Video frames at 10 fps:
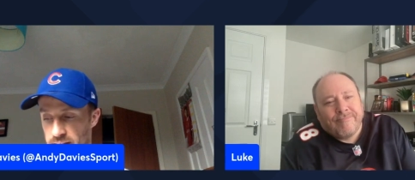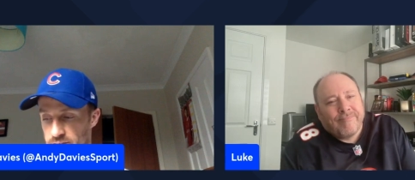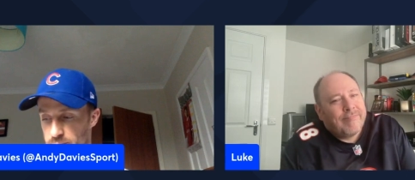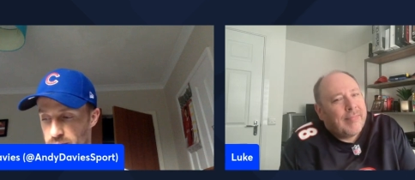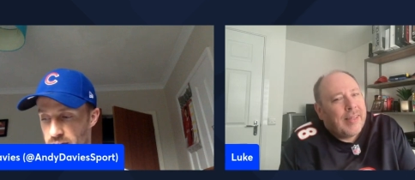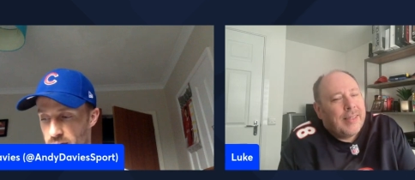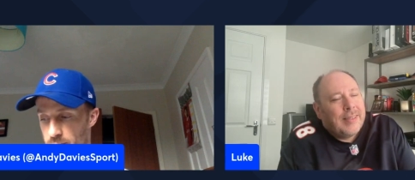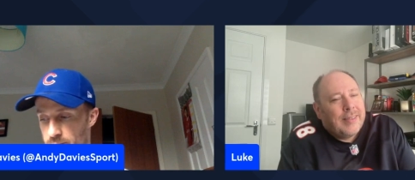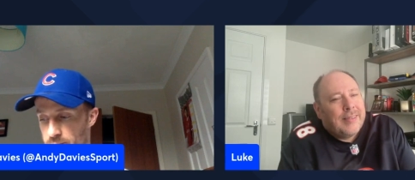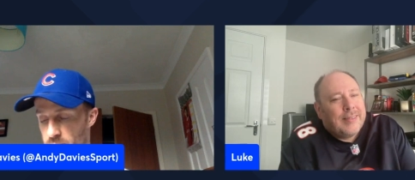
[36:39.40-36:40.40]
Speaker 1: have to be
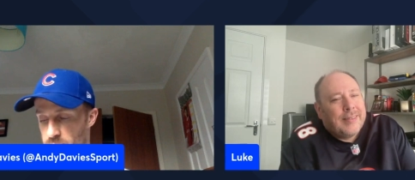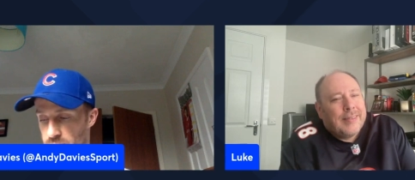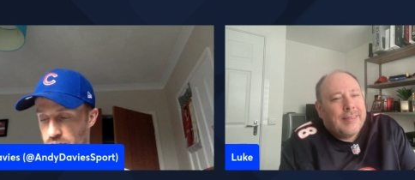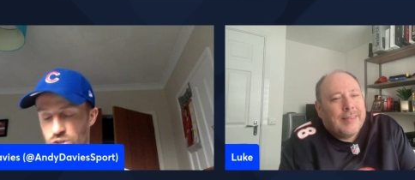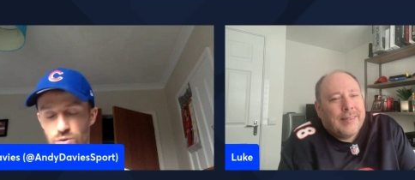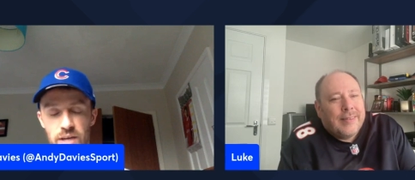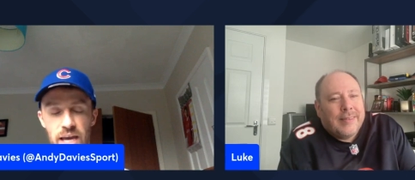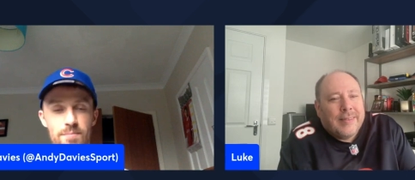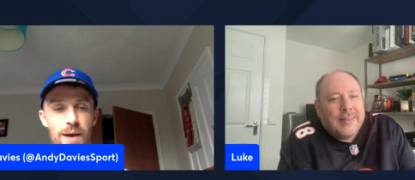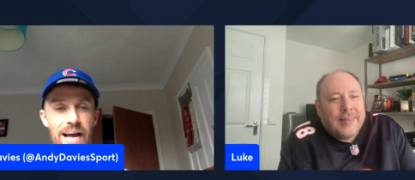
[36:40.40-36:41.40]
um, my usual
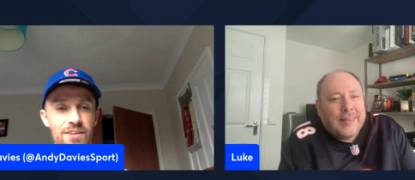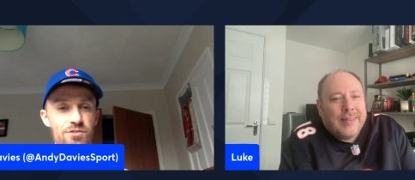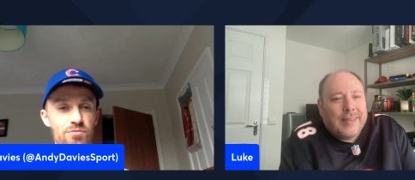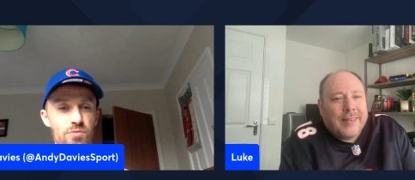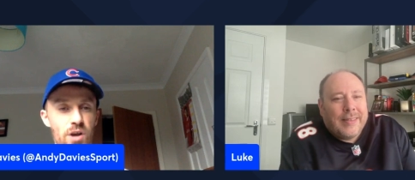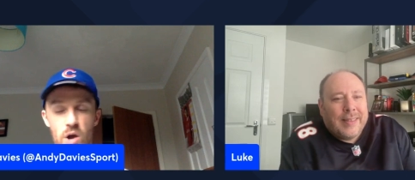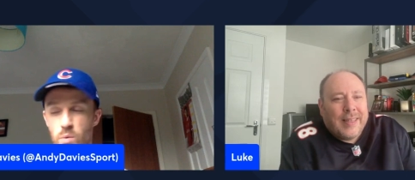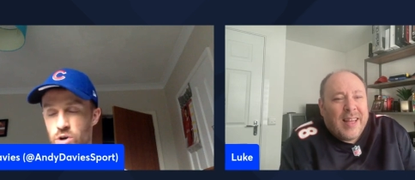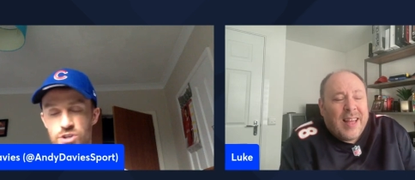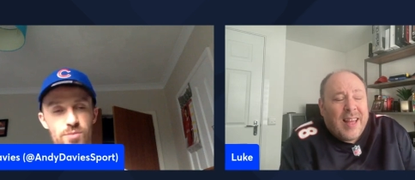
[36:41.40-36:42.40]
Game Pass
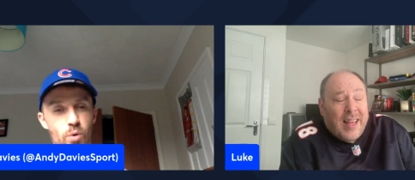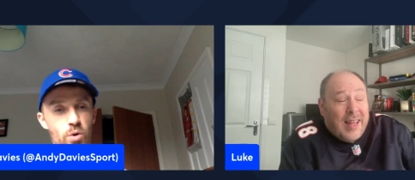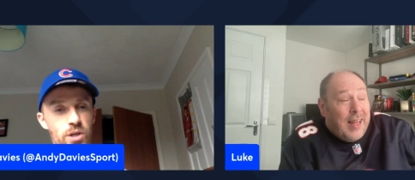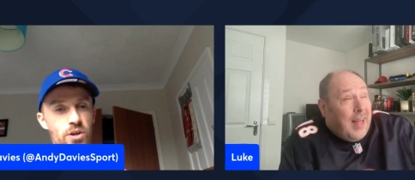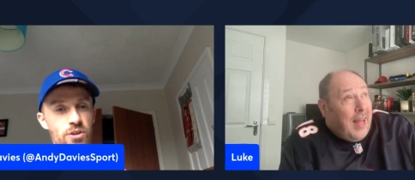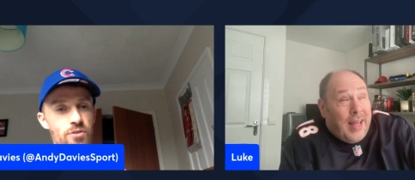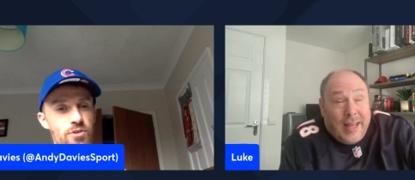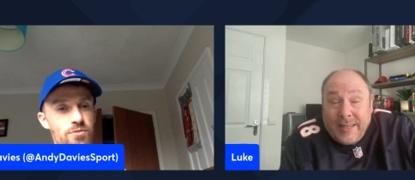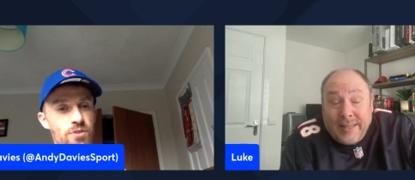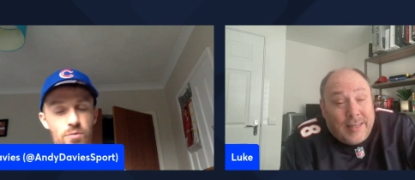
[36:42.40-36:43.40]
uh, watching the morning, not
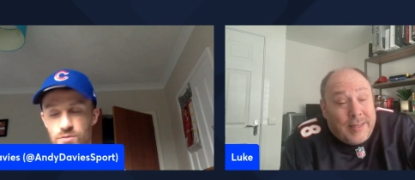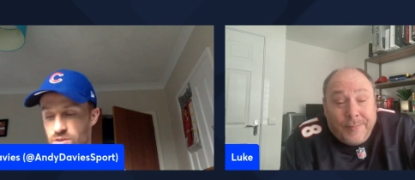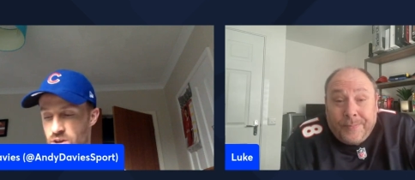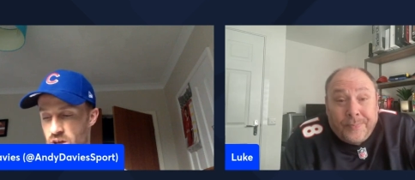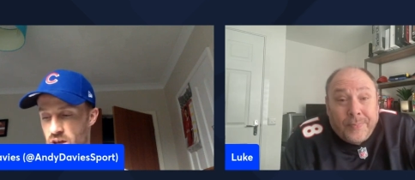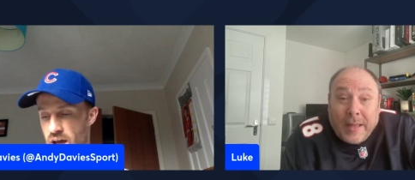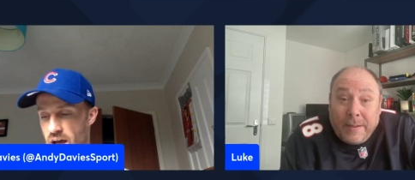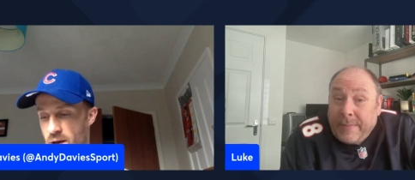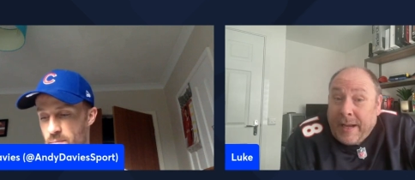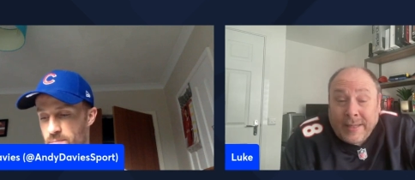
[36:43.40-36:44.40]
knowing the results.
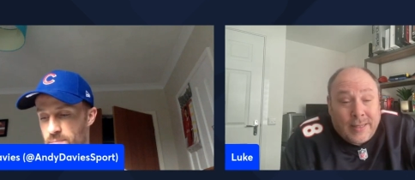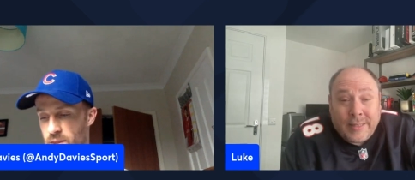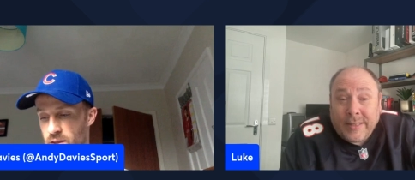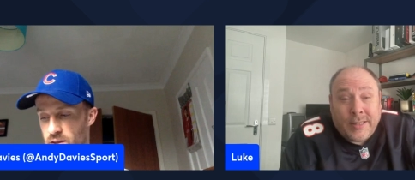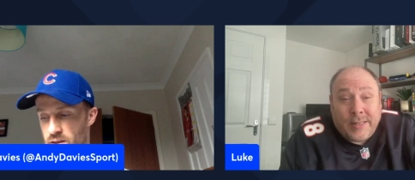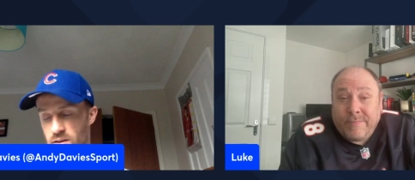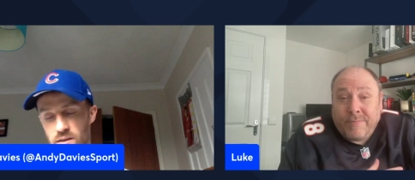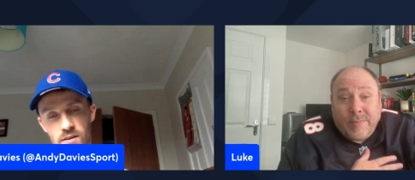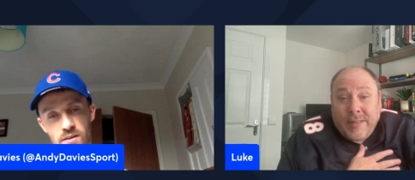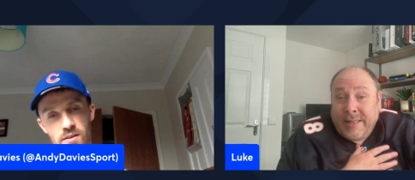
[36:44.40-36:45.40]
Um, I,
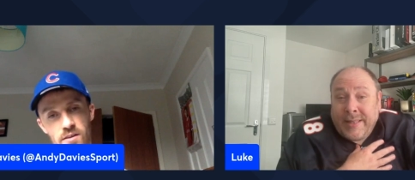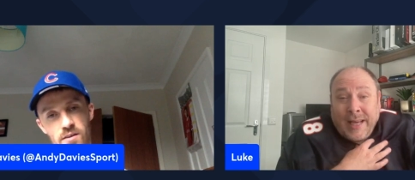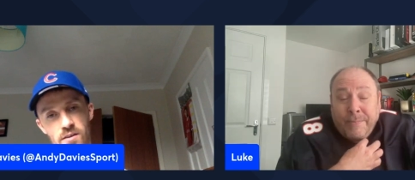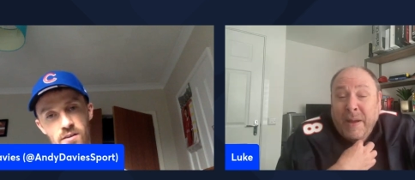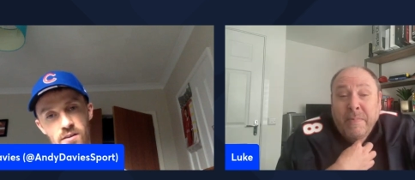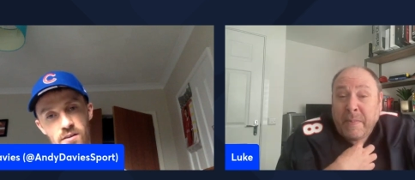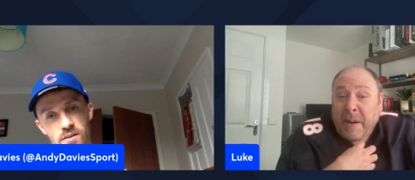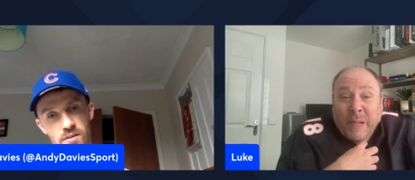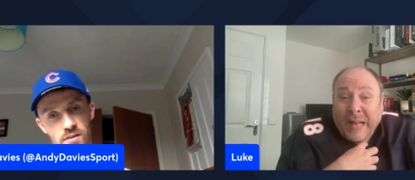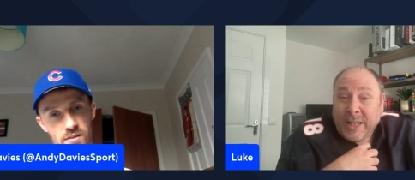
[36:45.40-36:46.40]
Speaker 2: that might be my
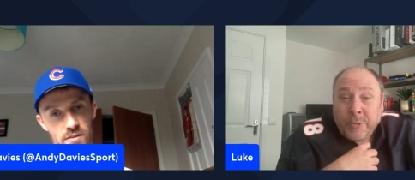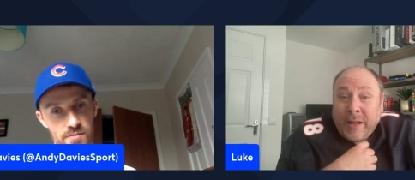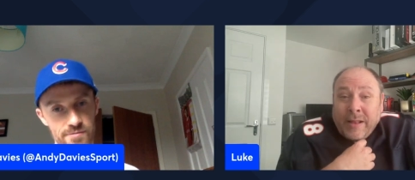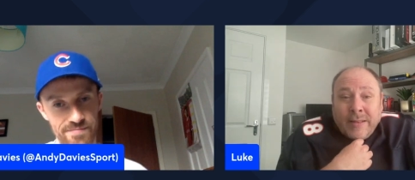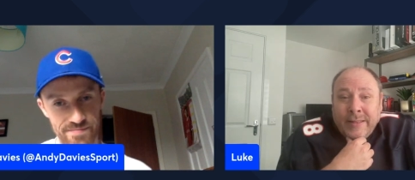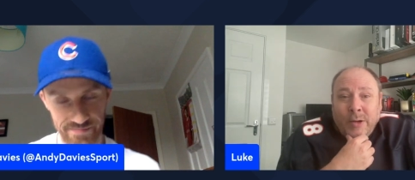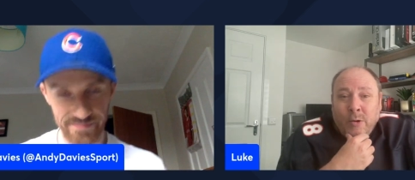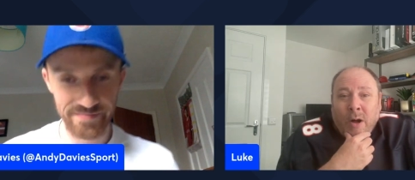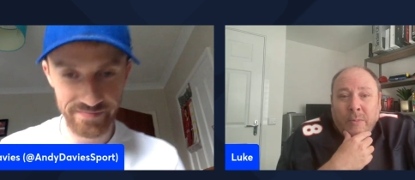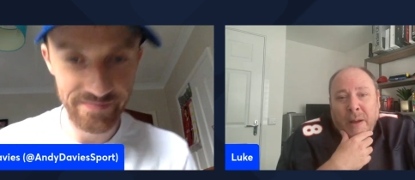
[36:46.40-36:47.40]
plan as well. You
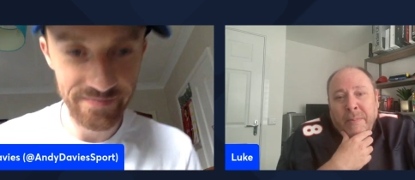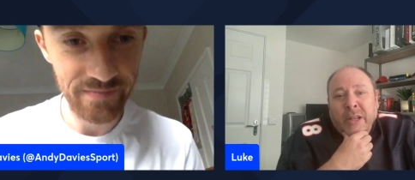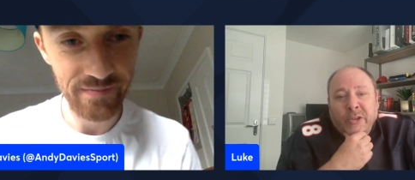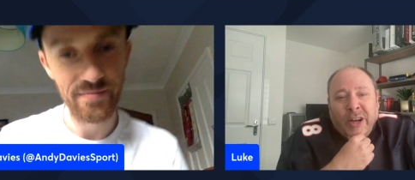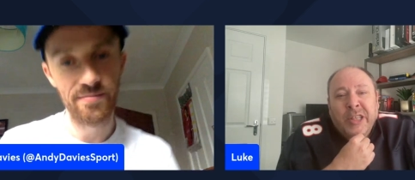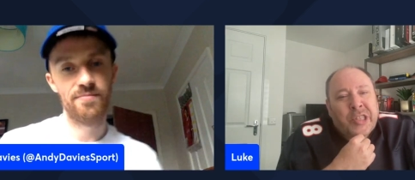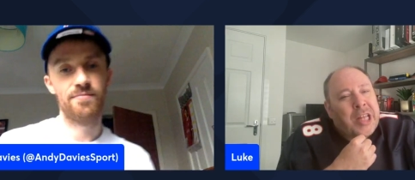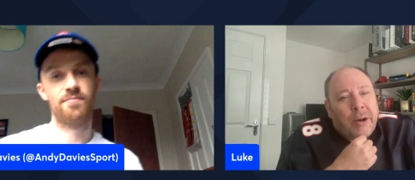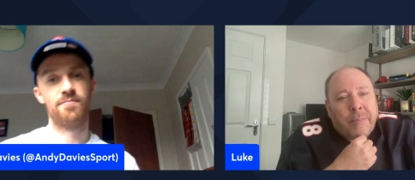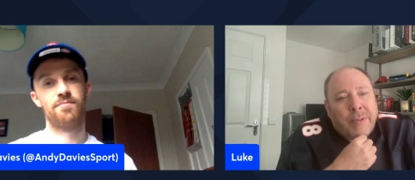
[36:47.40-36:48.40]
know, I, I might try and
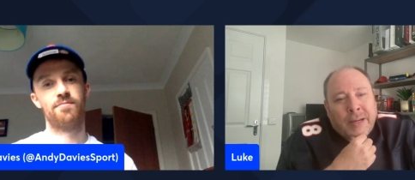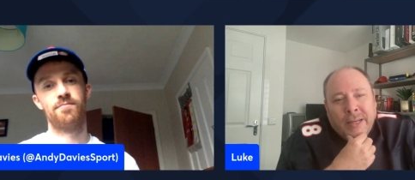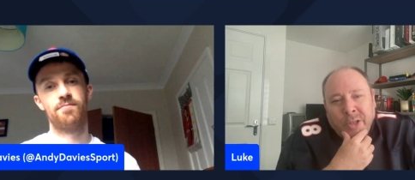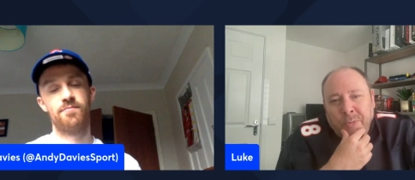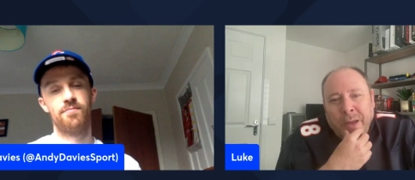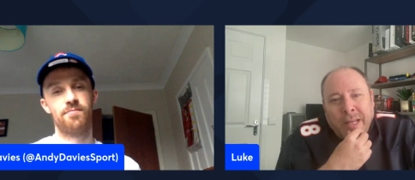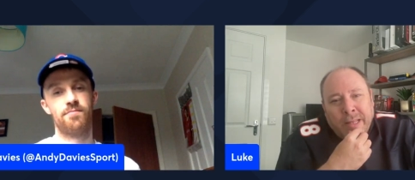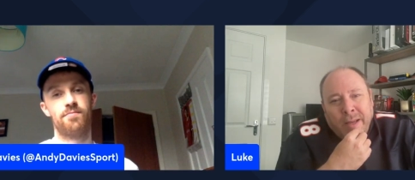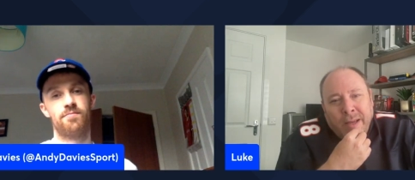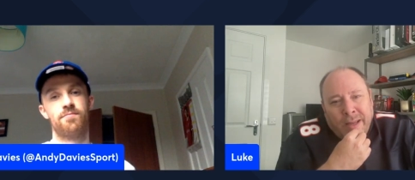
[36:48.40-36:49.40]
stay up, but I suspect
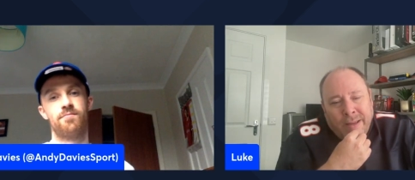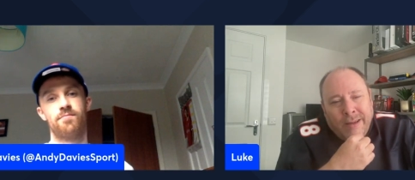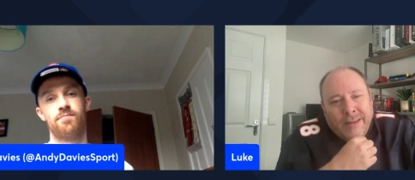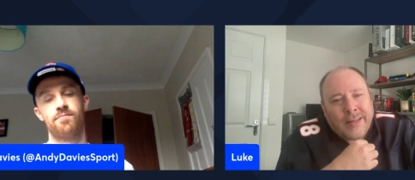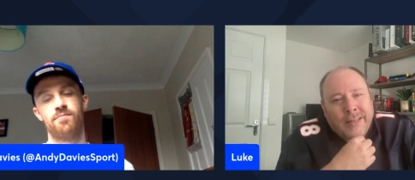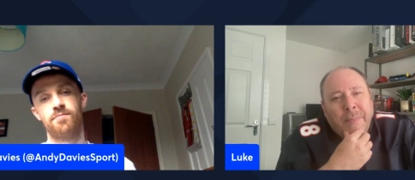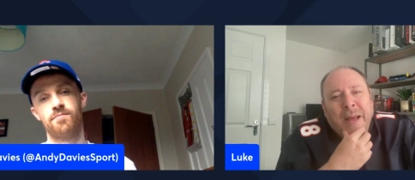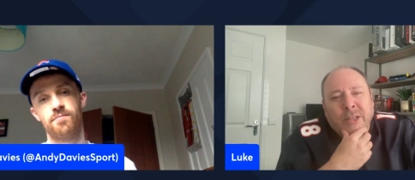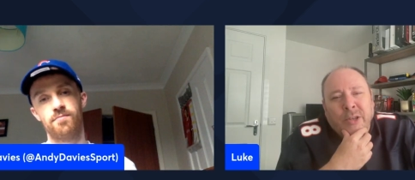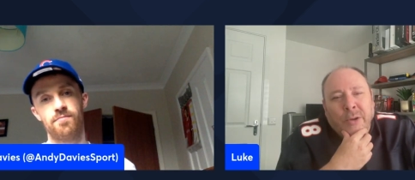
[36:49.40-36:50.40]
I, I, it
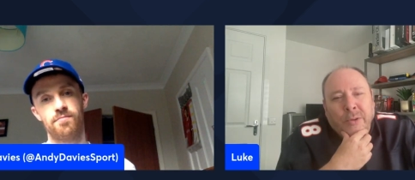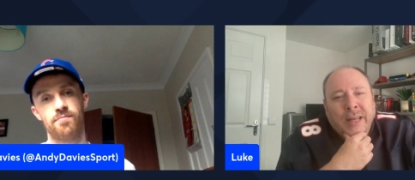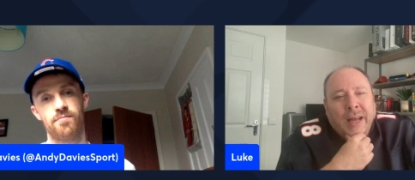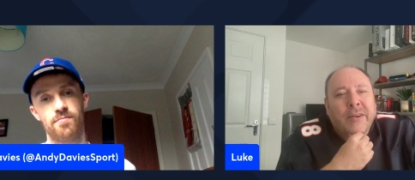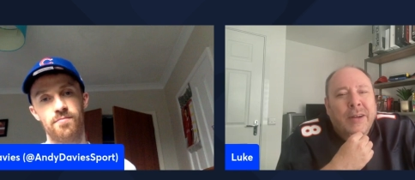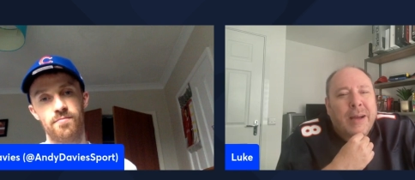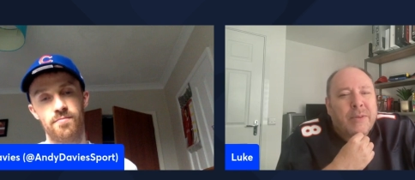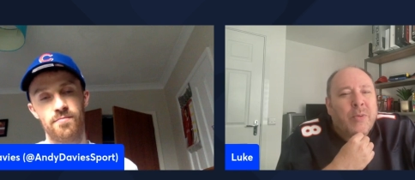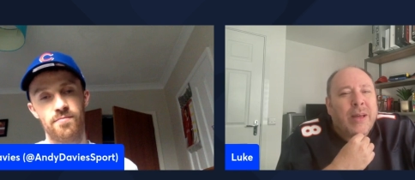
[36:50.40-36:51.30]
depends how tired I am as well,